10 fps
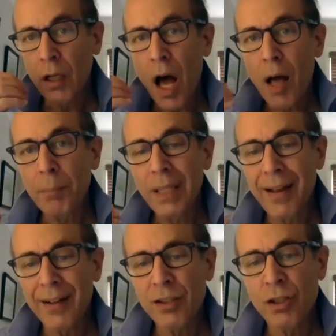
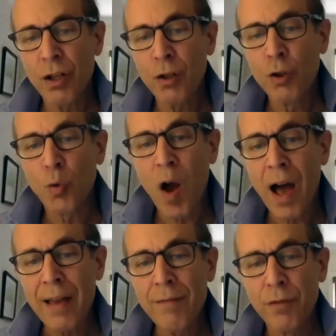complex
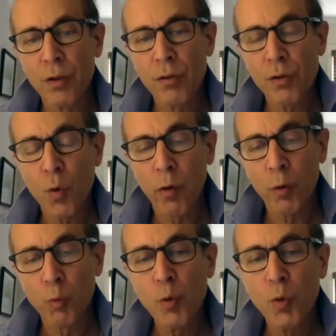drivers or the
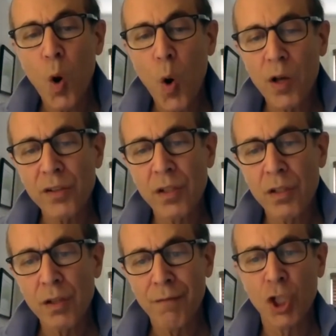root
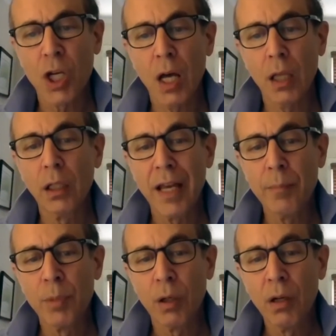causes of child
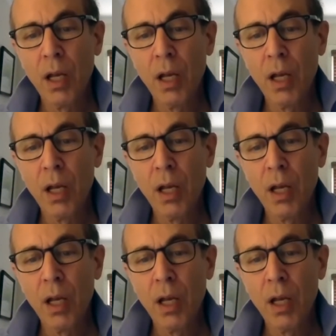labor.